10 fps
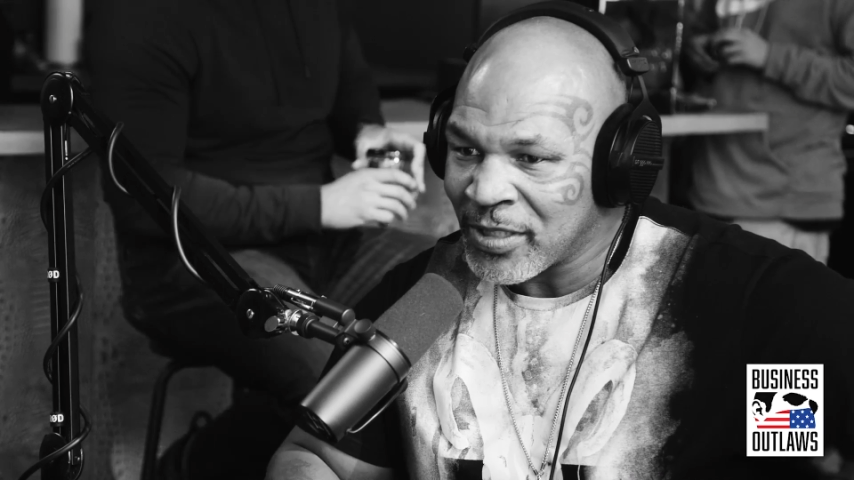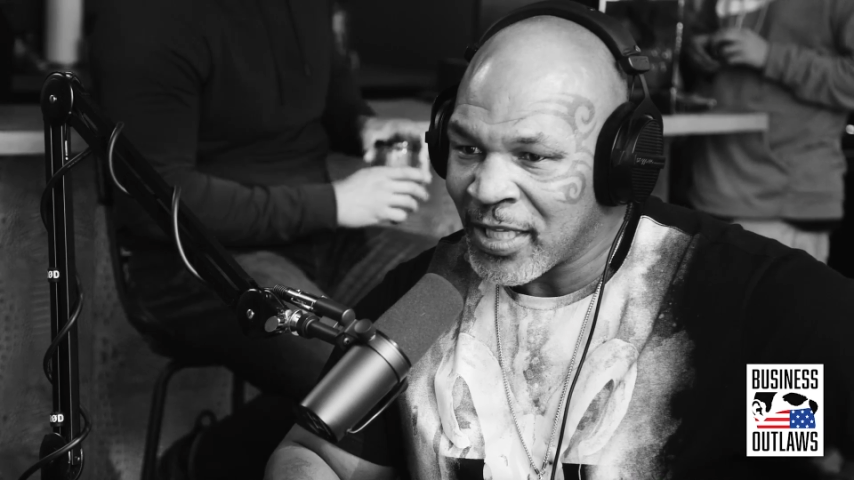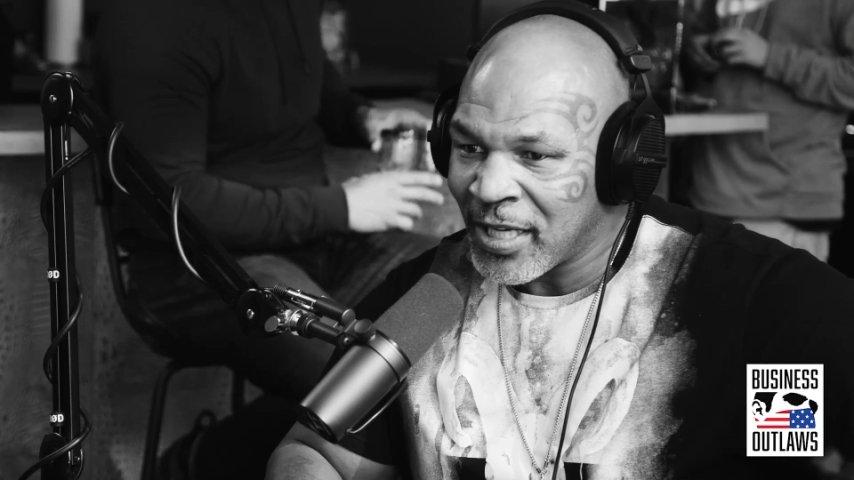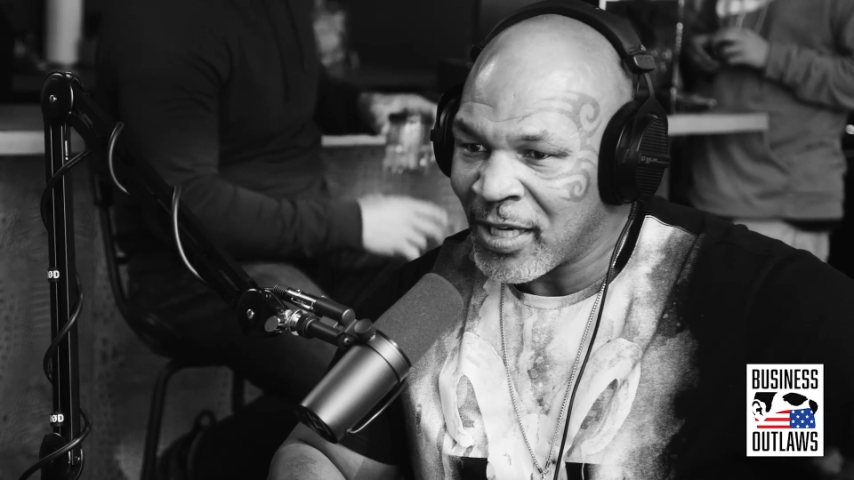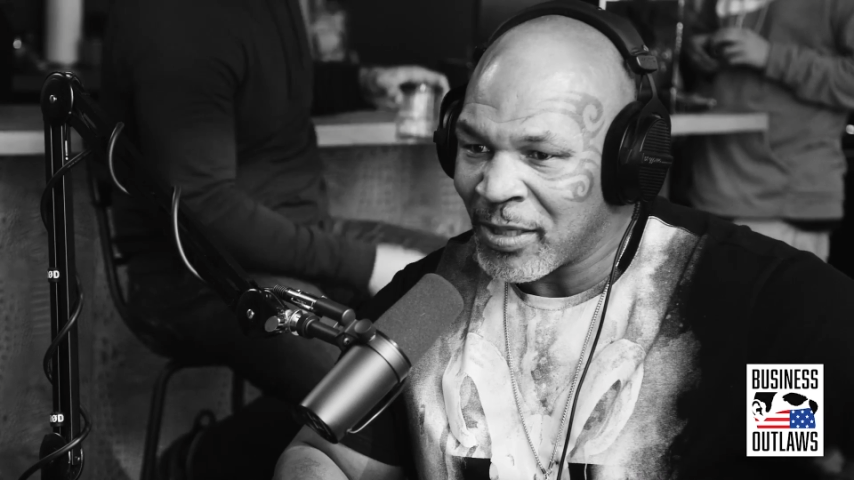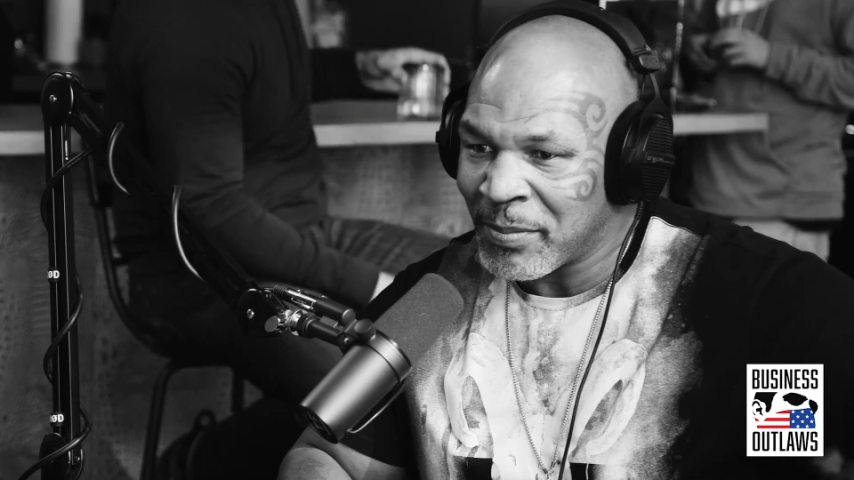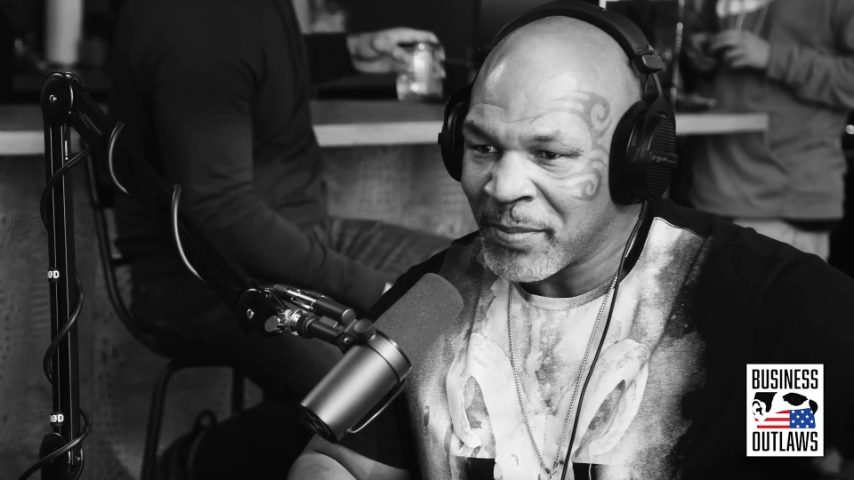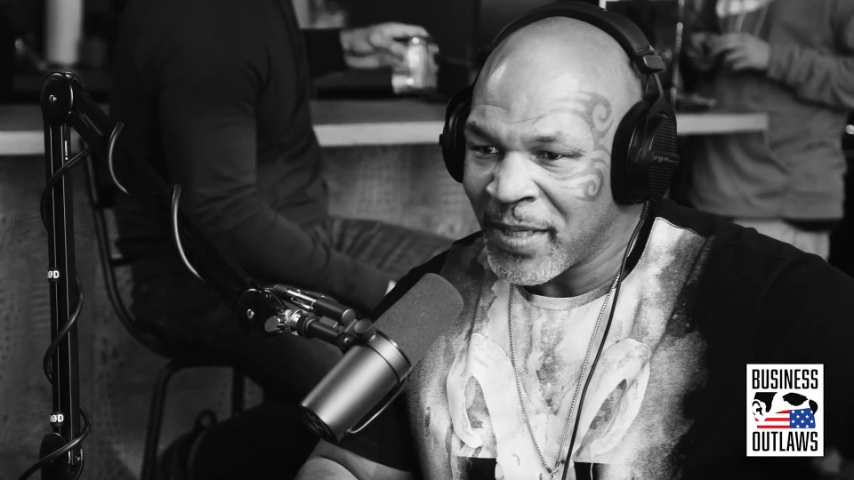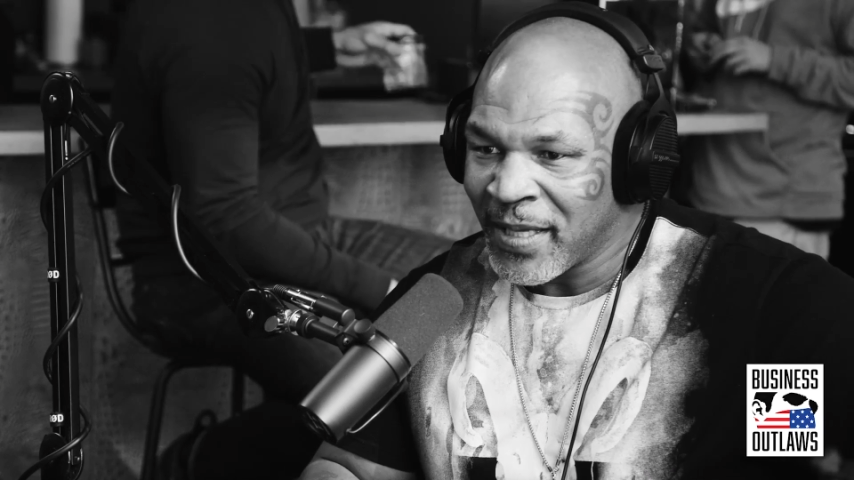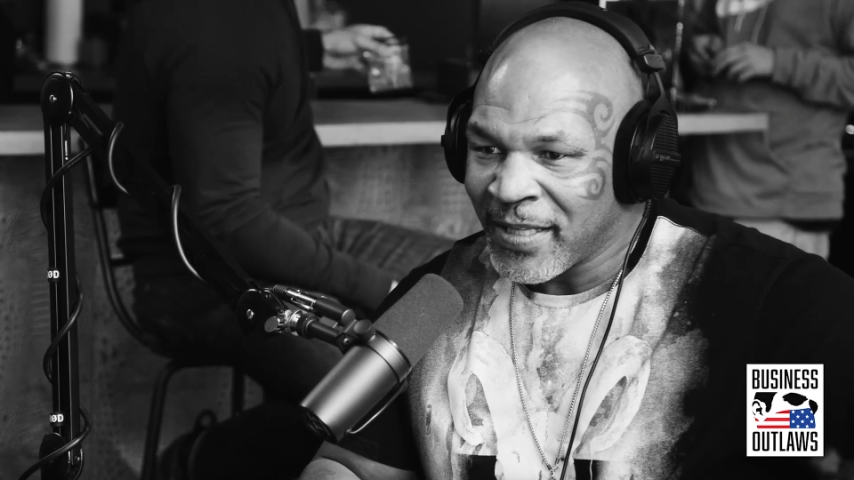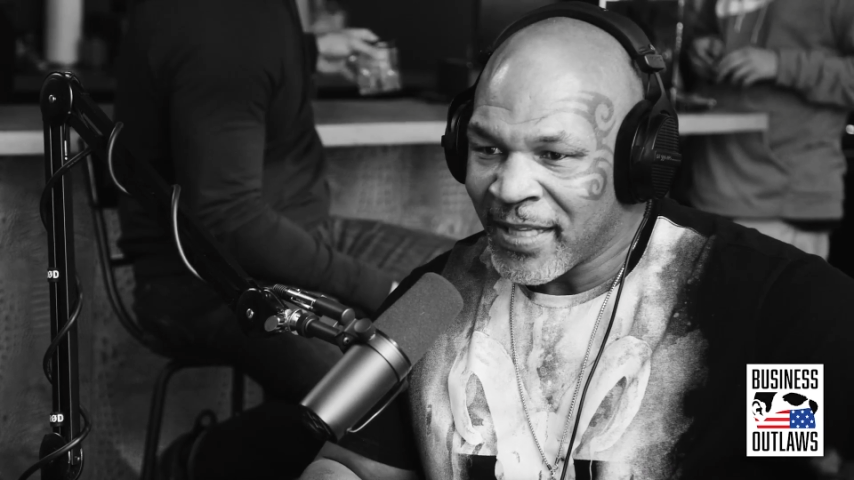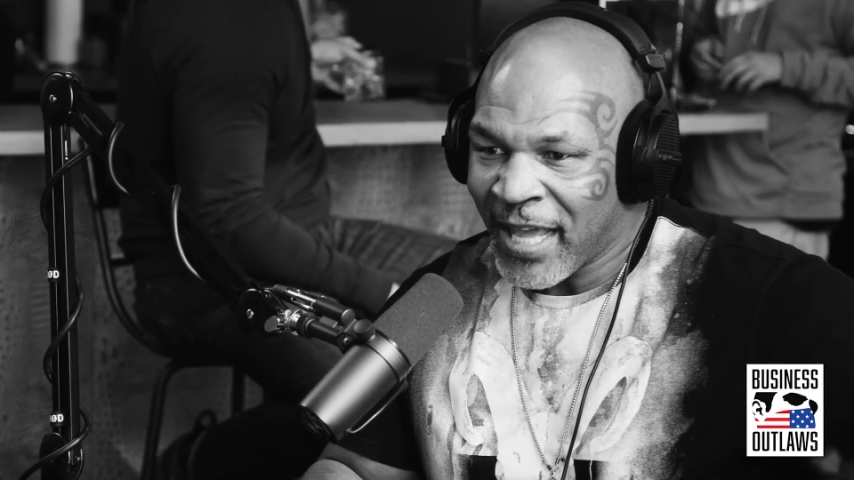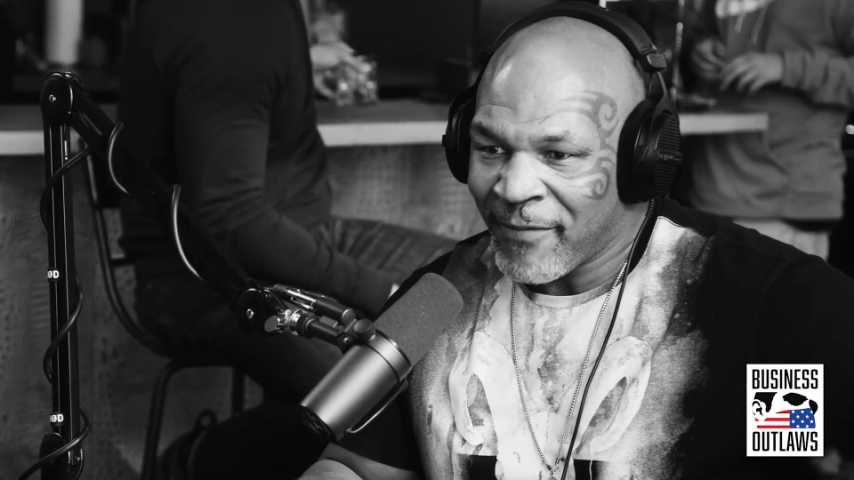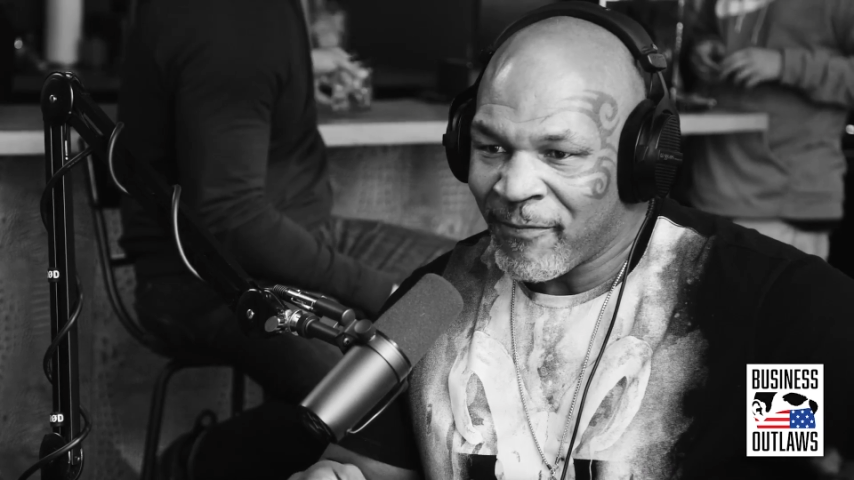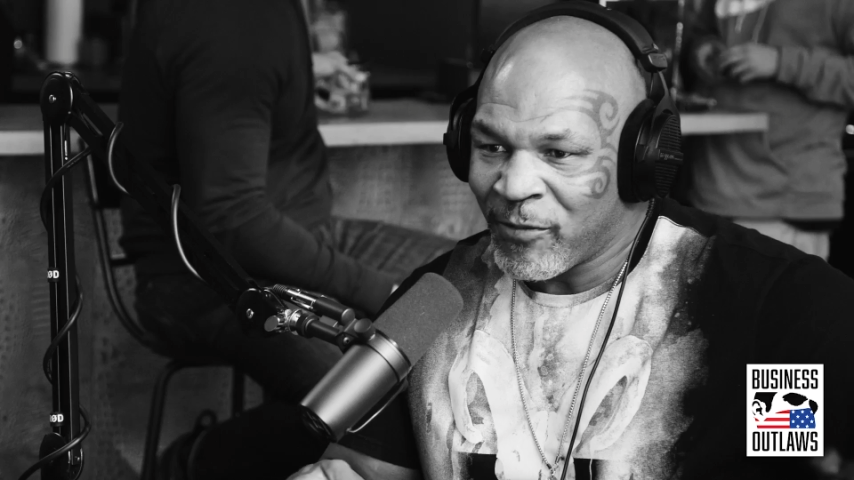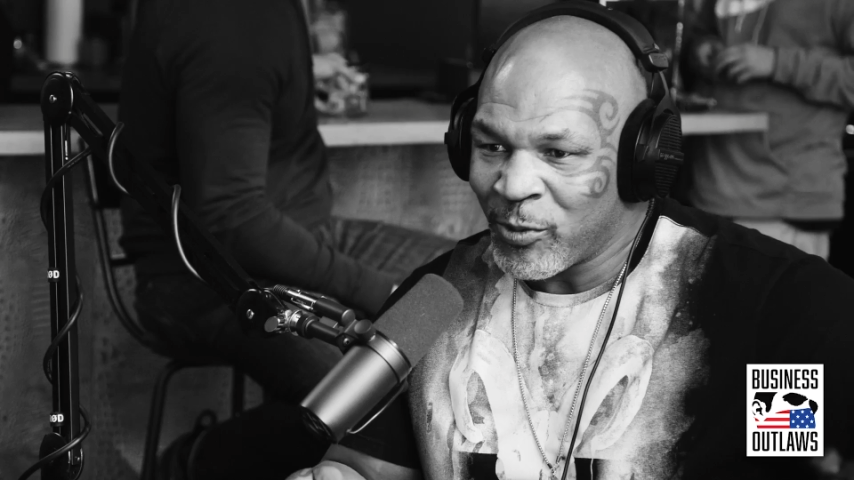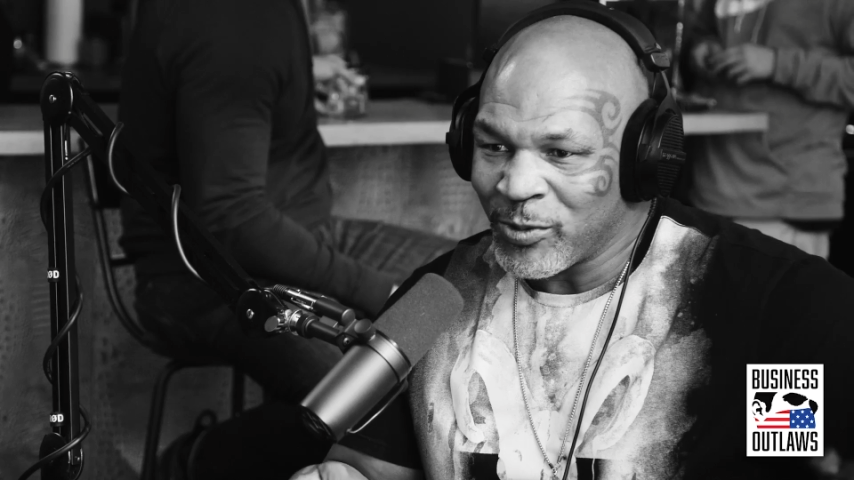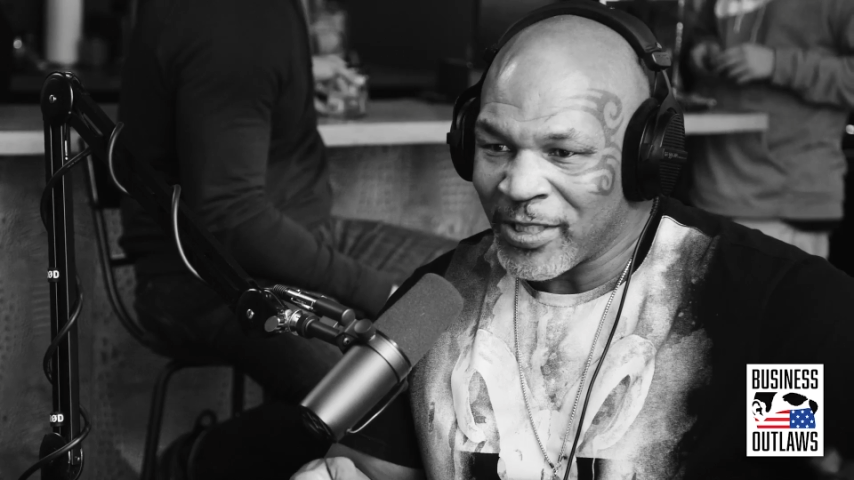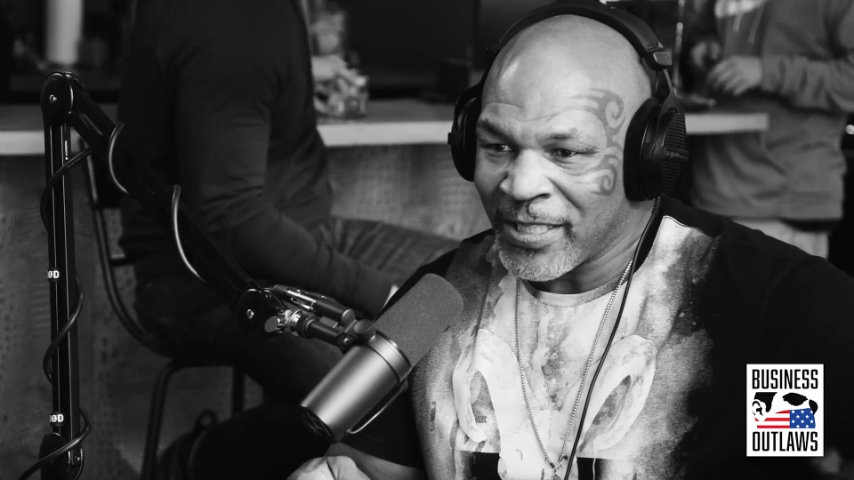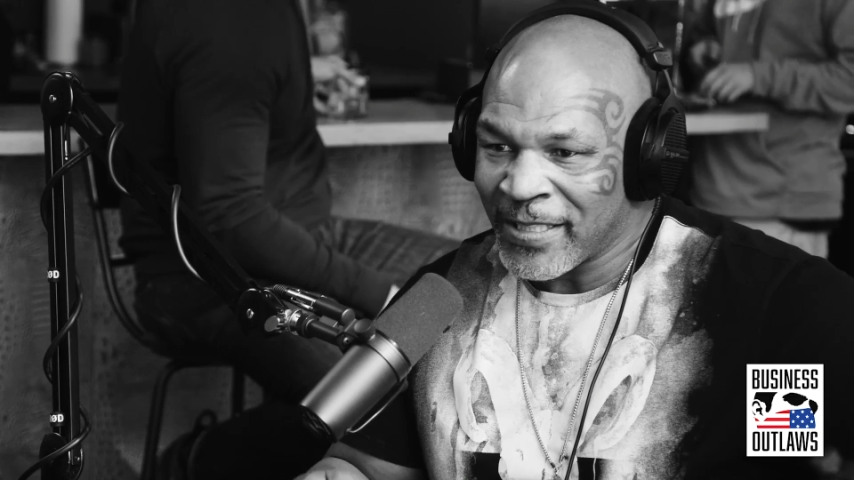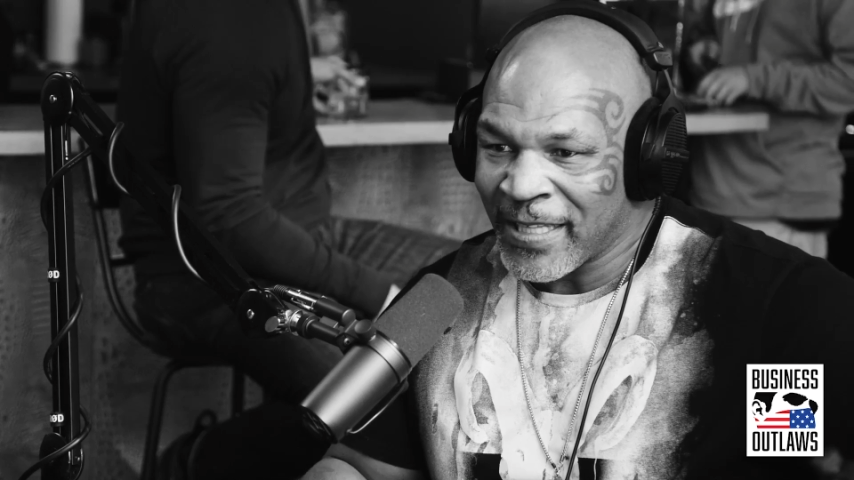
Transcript: Sure. They um they have food to eat,